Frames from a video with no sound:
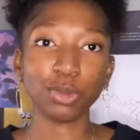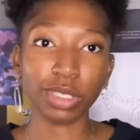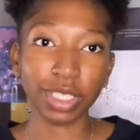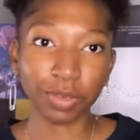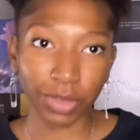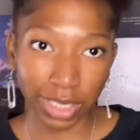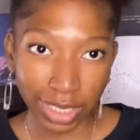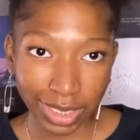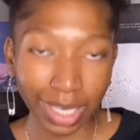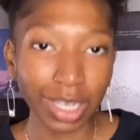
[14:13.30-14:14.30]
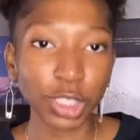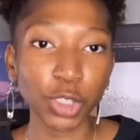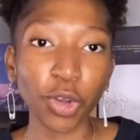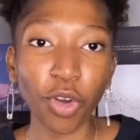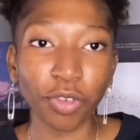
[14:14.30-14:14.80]
you need for this. And
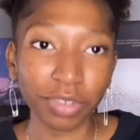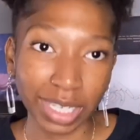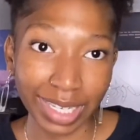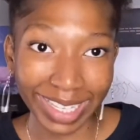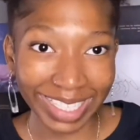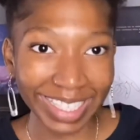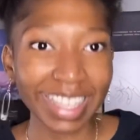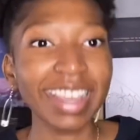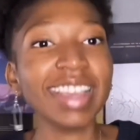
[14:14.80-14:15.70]
unfortunately,